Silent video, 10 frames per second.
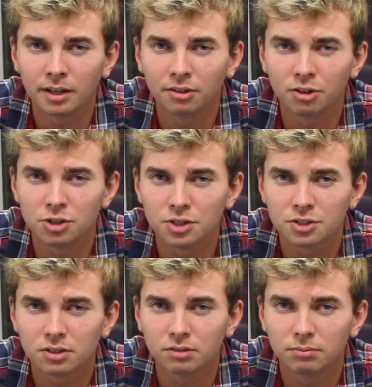and to
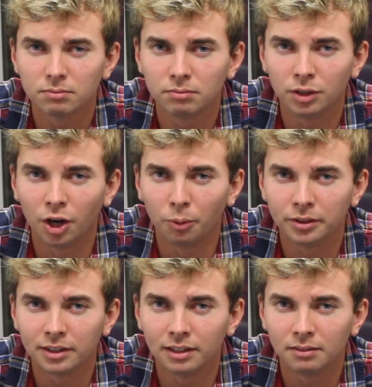just go
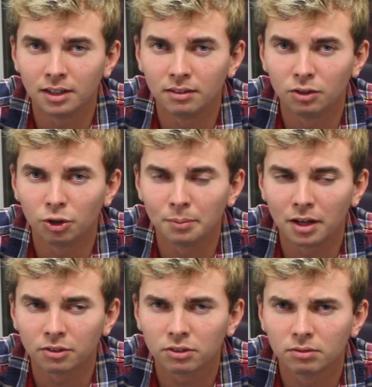with it and do your
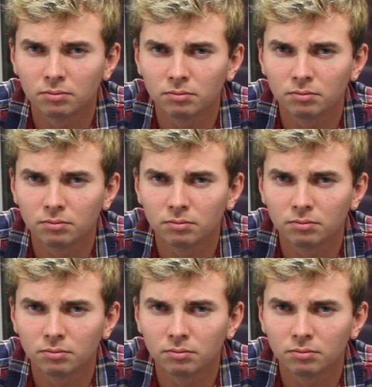best.